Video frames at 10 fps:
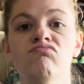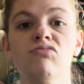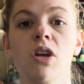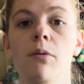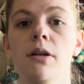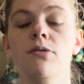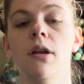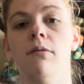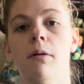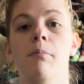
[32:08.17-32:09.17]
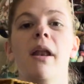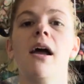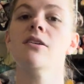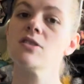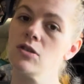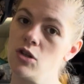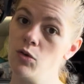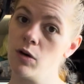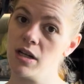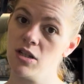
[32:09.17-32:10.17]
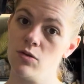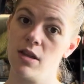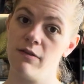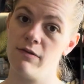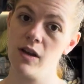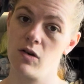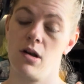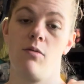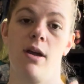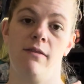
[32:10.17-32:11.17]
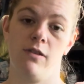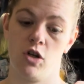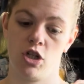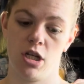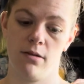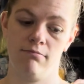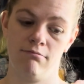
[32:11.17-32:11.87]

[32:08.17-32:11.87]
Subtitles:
So I want to do another one. But I also do want to do the fingering weight version.